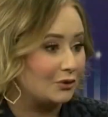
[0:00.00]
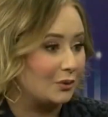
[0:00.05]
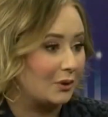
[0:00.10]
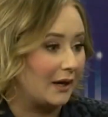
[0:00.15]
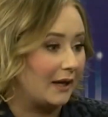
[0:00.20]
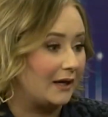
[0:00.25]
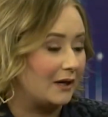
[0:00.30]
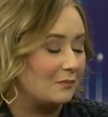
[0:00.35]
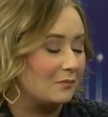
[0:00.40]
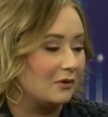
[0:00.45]

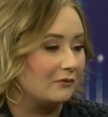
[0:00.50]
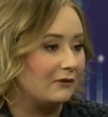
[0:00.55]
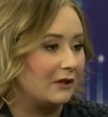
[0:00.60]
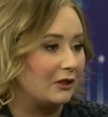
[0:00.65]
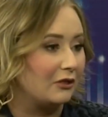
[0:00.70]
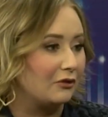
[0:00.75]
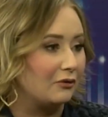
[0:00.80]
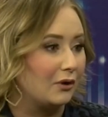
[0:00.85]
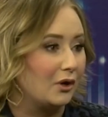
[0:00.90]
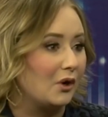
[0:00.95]
tornado
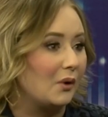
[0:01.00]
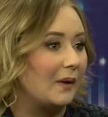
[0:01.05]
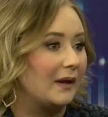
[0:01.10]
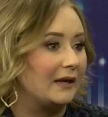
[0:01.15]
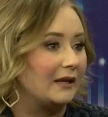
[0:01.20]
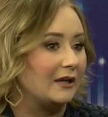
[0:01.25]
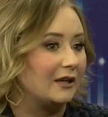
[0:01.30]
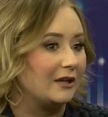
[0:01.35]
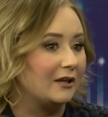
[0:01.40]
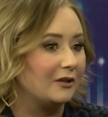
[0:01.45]
moving through,
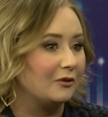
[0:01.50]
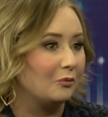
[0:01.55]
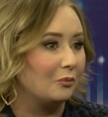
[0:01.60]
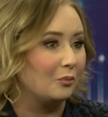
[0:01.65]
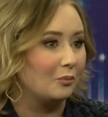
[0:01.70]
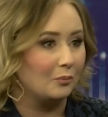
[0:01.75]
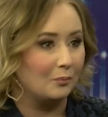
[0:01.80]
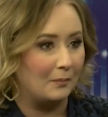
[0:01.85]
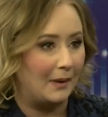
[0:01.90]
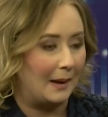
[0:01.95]
and
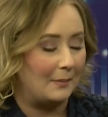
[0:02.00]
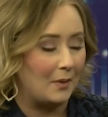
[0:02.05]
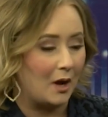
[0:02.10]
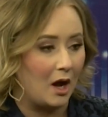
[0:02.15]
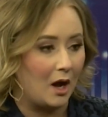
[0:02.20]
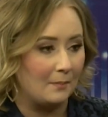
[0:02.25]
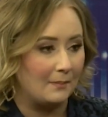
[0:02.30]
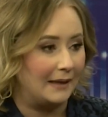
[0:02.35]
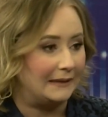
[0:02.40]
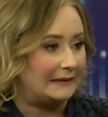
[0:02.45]
my
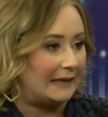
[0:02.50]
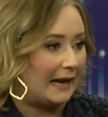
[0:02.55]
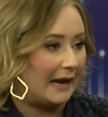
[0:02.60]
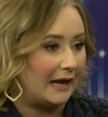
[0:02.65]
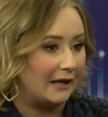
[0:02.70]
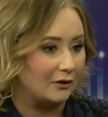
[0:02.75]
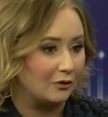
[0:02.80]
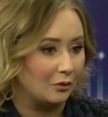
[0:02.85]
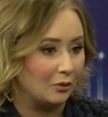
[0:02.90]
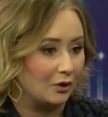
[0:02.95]
mom, my
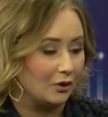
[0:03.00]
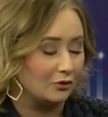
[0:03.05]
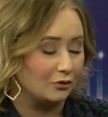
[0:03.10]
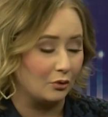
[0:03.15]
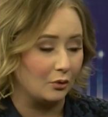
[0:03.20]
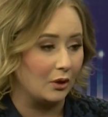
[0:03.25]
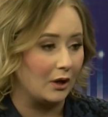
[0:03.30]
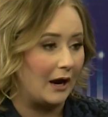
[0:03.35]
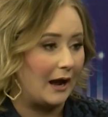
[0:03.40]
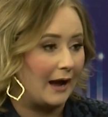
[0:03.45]
dad, or
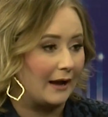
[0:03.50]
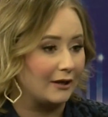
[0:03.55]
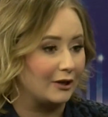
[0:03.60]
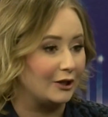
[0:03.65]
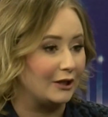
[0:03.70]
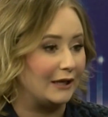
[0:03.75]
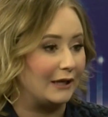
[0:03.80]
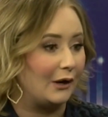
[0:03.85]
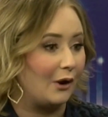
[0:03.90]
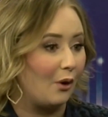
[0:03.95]
nor I
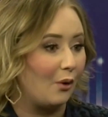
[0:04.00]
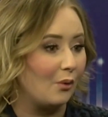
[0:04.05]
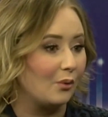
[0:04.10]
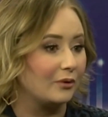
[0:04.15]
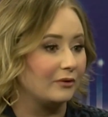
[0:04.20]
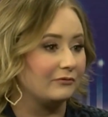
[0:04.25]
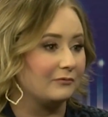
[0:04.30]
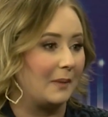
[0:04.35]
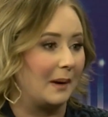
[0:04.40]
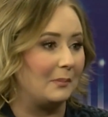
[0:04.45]
could get a
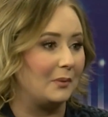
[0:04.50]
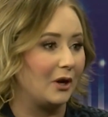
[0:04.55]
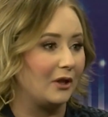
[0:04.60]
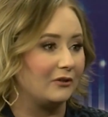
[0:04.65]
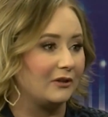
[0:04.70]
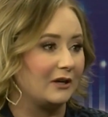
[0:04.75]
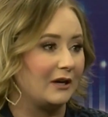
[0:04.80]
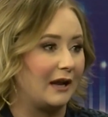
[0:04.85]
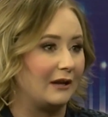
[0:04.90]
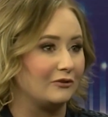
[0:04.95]
hold of my
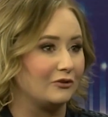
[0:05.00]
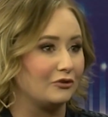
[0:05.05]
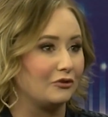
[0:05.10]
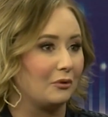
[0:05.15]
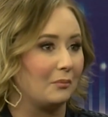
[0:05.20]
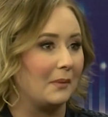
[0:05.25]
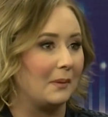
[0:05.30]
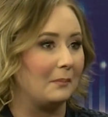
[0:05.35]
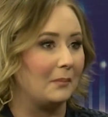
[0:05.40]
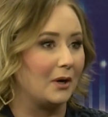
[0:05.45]
brother, and I just
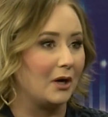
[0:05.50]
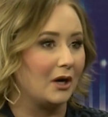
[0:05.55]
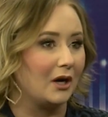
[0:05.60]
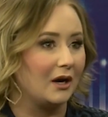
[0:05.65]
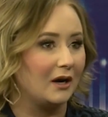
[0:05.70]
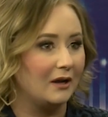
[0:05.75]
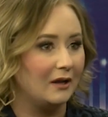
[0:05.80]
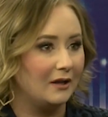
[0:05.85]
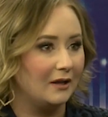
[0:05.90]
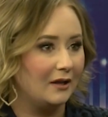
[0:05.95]

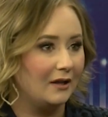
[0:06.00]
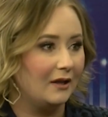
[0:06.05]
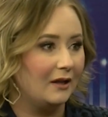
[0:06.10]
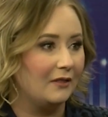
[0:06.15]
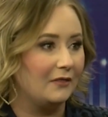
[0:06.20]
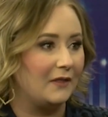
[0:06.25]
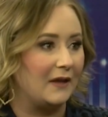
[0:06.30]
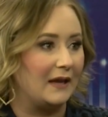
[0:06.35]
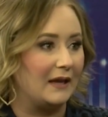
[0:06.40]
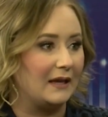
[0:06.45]
remember
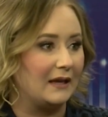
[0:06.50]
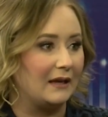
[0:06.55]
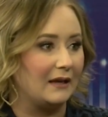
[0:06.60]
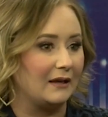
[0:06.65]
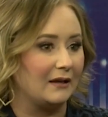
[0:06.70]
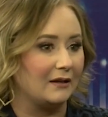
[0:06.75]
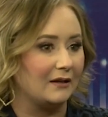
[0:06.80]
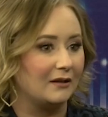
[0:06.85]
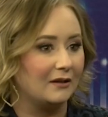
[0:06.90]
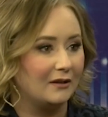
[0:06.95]

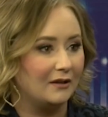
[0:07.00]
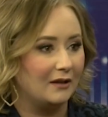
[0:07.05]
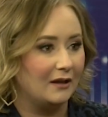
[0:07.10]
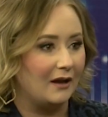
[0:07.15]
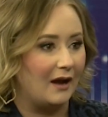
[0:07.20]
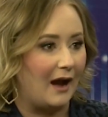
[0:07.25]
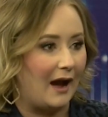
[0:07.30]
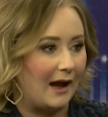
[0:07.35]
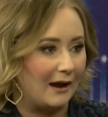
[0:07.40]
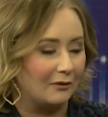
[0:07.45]
thinking,
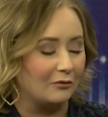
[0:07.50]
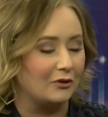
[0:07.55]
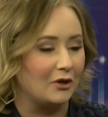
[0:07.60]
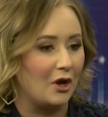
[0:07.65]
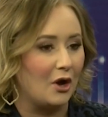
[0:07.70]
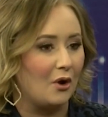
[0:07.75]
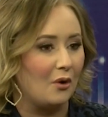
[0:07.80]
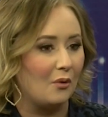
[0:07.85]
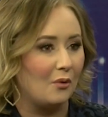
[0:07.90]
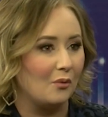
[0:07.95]
I don't
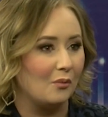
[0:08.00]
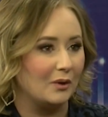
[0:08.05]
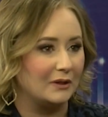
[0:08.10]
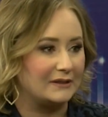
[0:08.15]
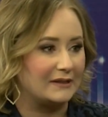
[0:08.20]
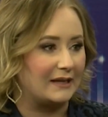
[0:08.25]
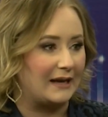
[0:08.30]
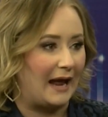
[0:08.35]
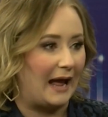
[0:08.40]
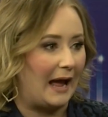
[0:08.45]
know
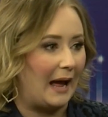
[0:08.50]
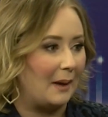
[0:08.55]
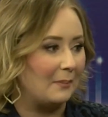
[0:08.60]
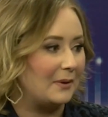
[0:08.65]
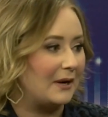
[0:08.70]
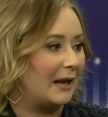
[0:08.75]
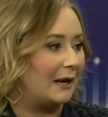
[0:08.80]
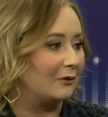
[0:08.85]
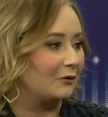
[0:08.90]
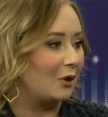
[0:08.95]
what's going to
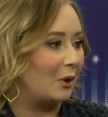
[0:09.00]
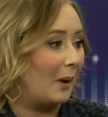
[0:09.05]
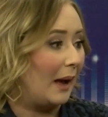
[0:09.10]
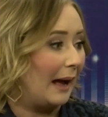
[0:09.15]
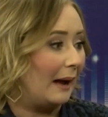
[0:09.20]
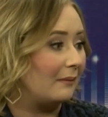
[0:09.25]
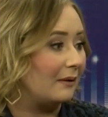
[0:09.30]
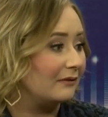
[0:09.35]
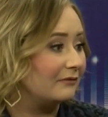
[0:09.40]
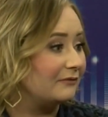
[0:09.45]
happen. I don't know
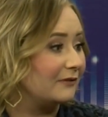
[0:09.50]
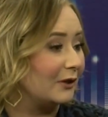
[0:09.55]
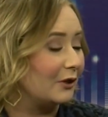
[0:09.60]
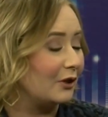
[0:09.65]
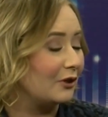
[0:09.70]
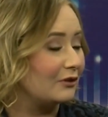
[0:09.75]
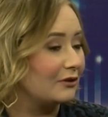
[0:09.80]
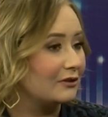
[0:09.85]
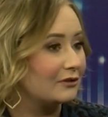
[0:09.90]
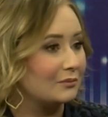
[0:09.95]
how I
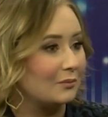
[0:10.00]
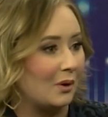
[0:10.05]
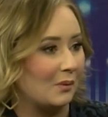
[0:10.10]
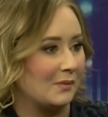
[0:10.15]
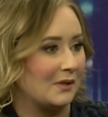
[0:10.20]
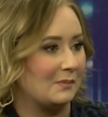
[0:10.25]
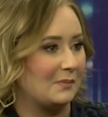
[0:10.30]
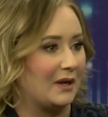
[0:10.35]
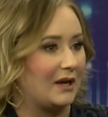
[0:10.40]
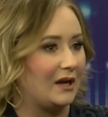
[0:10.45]
feel in this
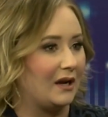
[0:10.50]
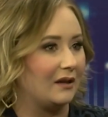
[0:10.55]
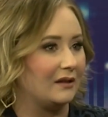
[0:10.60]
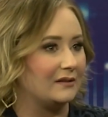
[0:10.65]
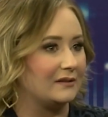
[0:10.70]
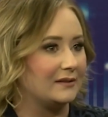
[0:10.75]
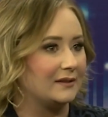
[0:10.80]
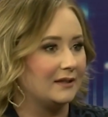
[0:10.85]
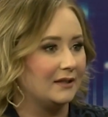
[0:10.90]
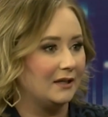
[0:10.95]
moment
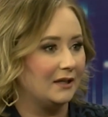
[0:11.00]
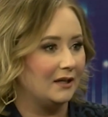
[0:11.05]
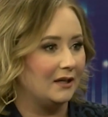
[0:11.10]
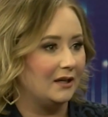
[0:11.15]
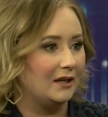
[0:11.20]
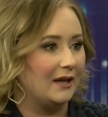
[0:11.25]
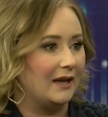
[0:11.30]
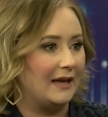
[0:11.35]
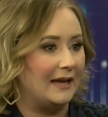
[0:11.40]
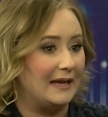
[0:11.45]
because
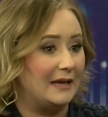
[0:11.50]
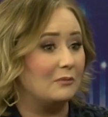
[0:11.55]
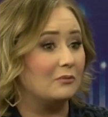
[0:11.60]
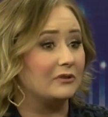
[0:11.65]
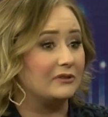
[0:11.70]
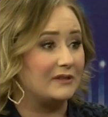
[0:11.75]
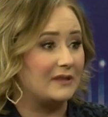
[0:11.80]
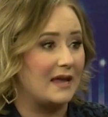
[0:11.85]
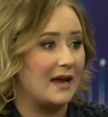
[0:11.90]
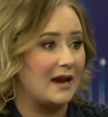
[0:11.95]
he
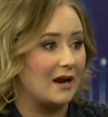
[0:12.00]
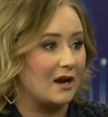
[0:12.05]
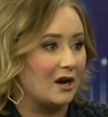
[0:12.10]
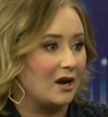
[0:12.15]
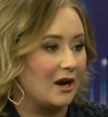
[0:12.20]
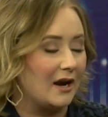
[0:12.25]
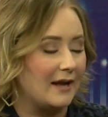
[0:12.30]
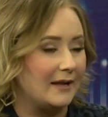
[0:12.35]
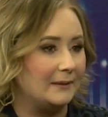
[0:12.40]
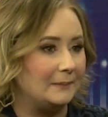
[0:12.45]
was
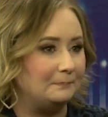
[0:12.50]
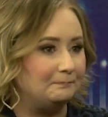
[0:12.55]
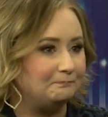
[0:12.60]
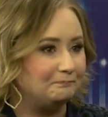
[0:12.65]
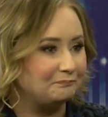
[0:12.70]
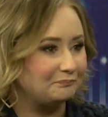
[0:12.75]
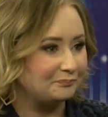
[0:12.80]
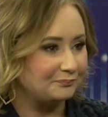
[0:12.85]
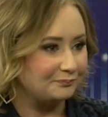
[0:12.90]
there, and